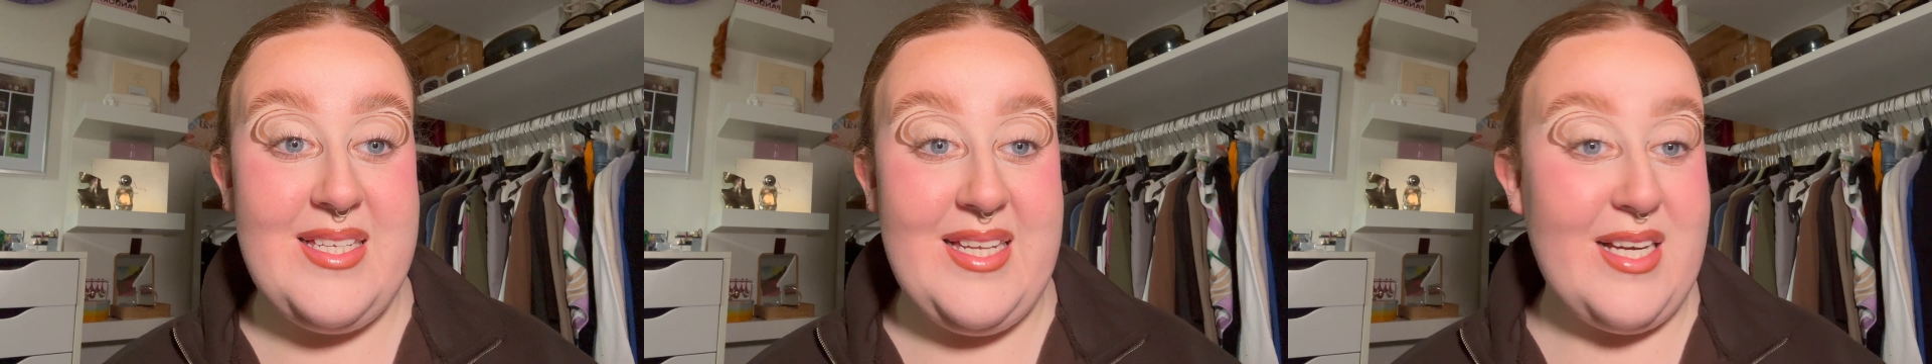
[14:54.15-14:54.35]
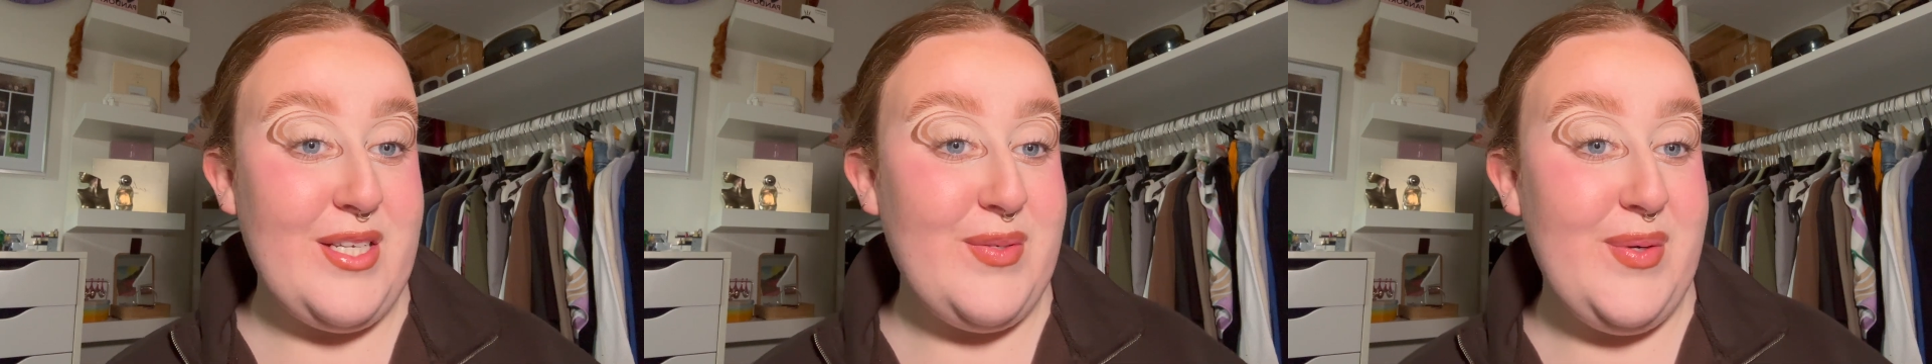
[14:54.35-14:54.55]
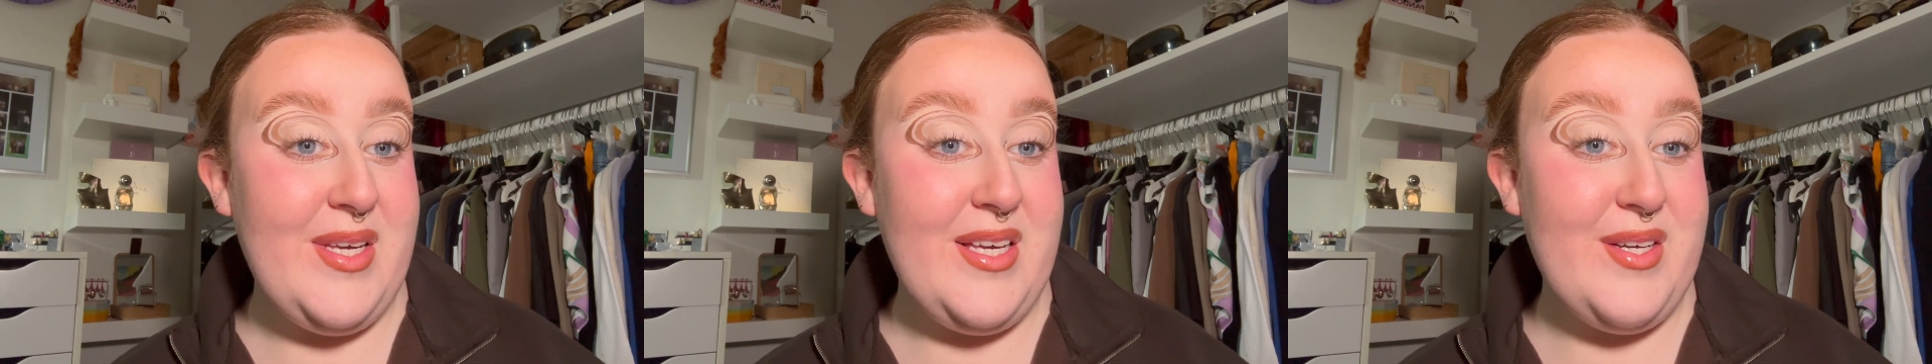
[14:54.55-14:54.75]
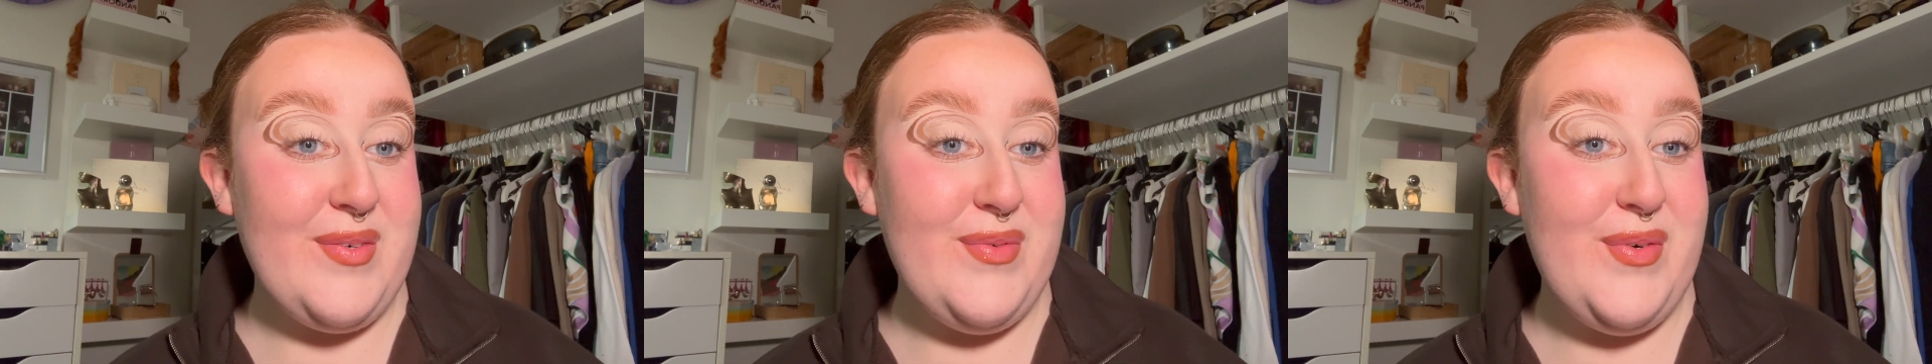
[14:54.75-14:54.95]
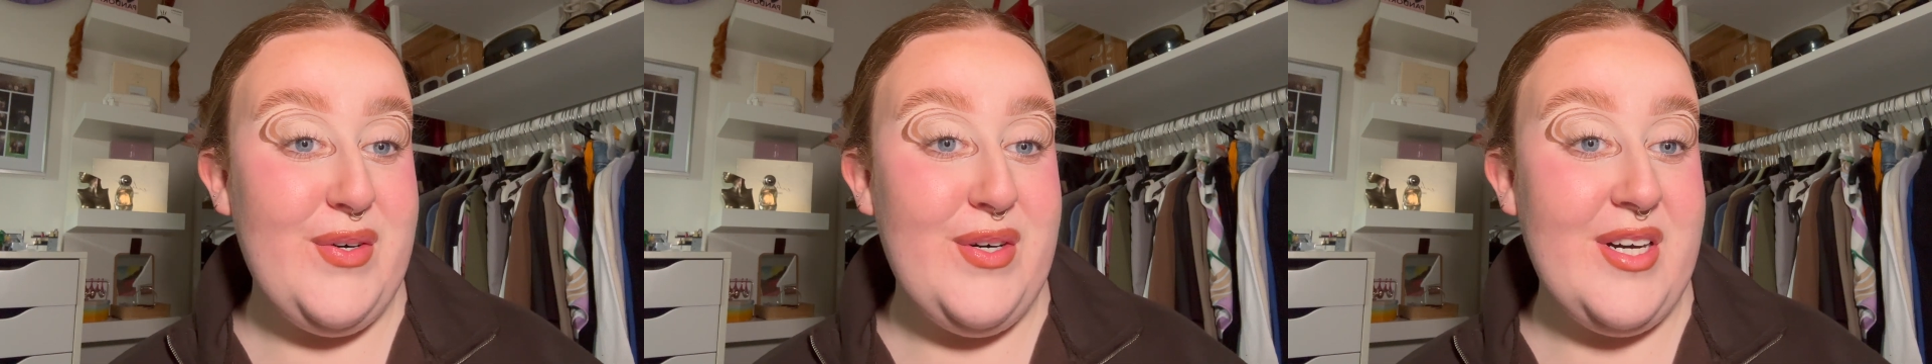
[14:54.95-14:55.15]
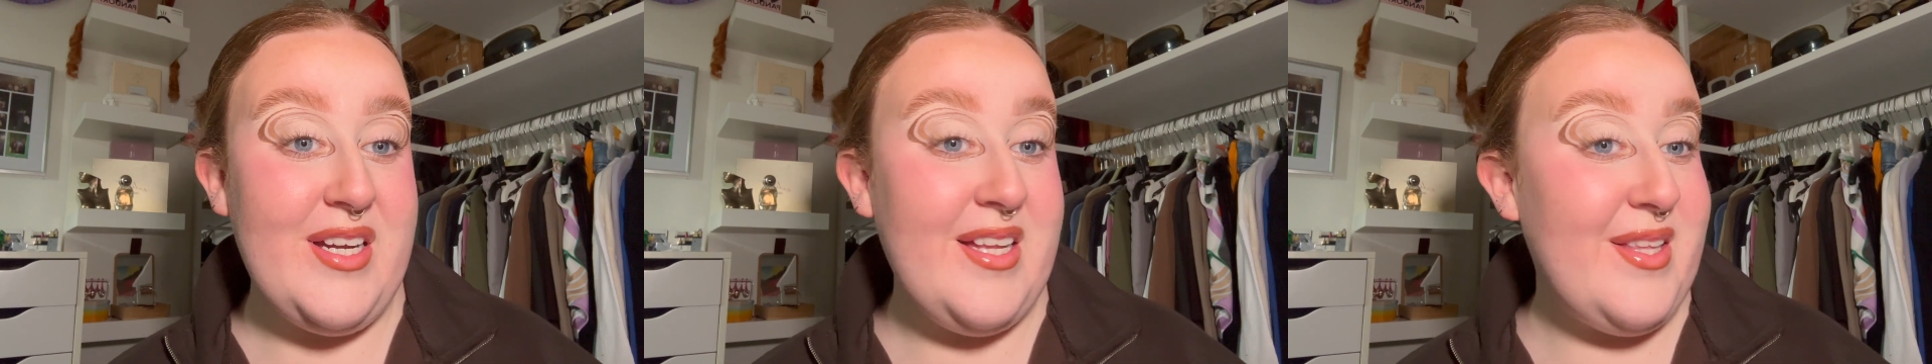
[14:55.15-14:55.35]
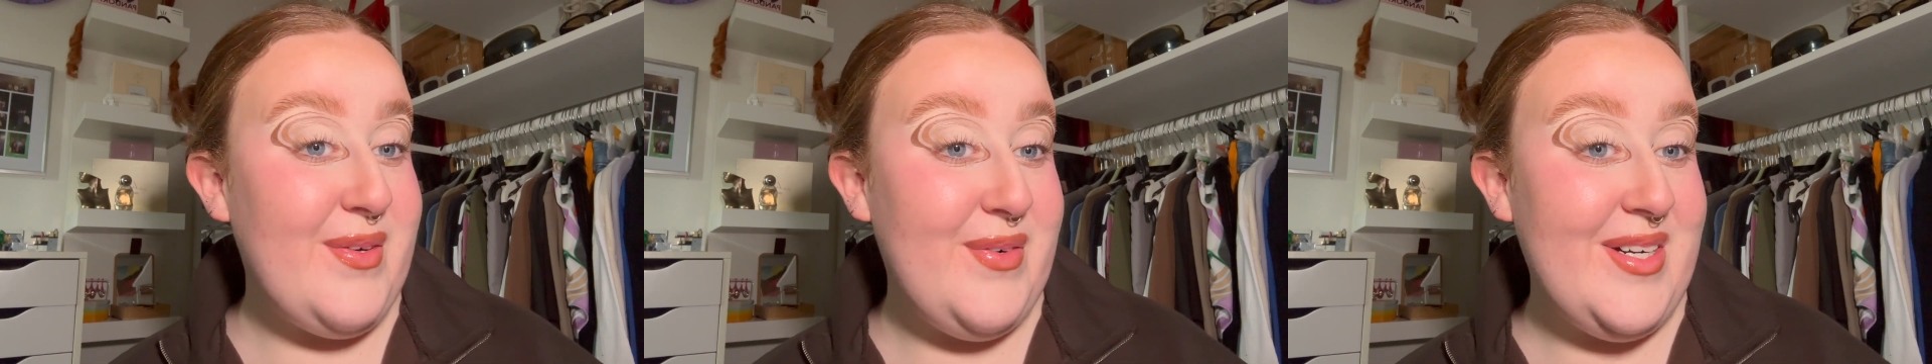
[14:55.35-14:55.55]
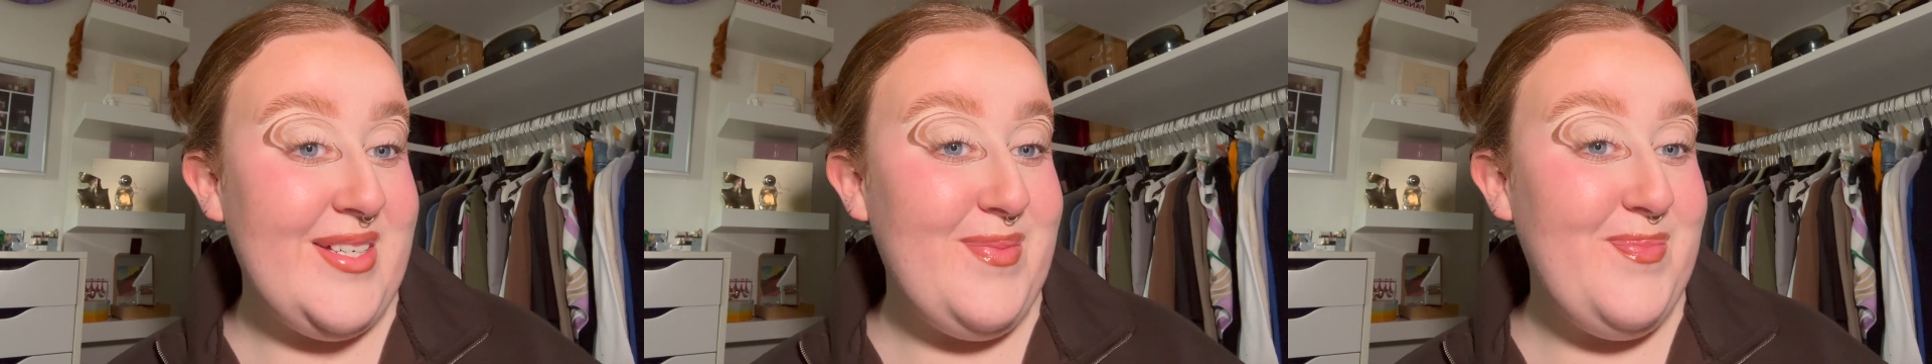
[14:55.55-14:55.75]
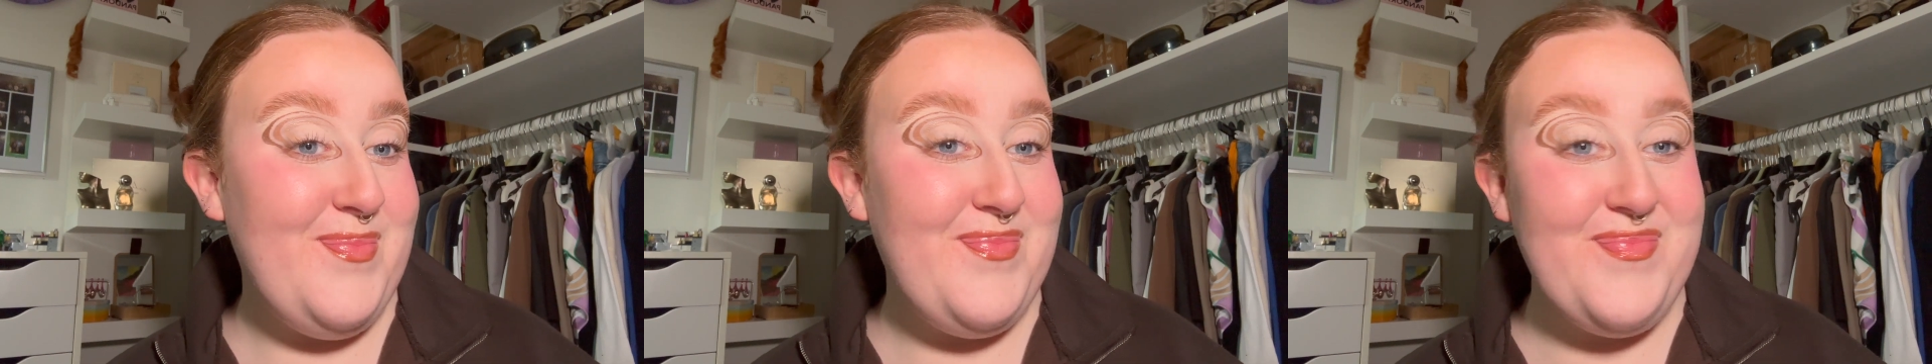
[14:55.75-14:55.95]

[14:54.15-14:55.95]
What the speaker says: next week for another one.